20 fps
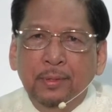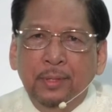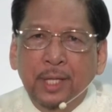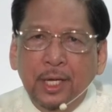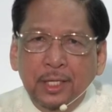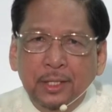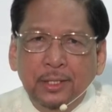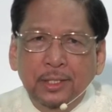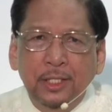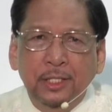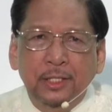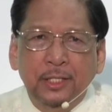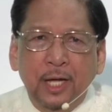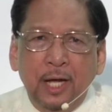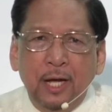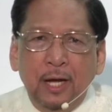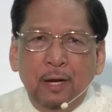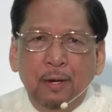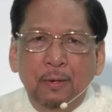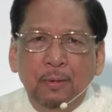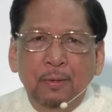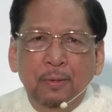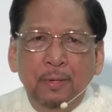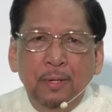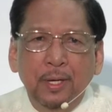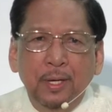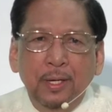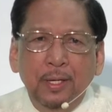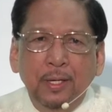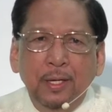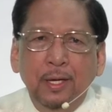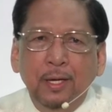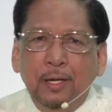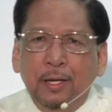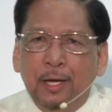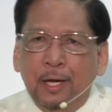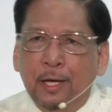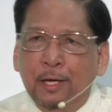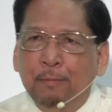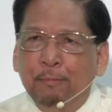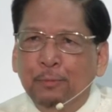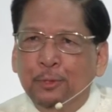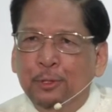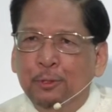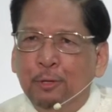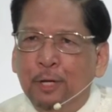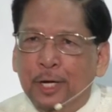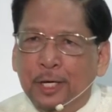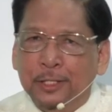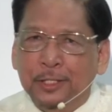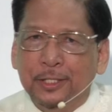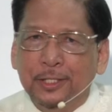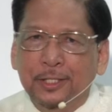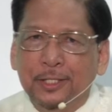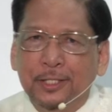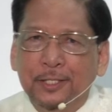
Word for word: This is how he came to us,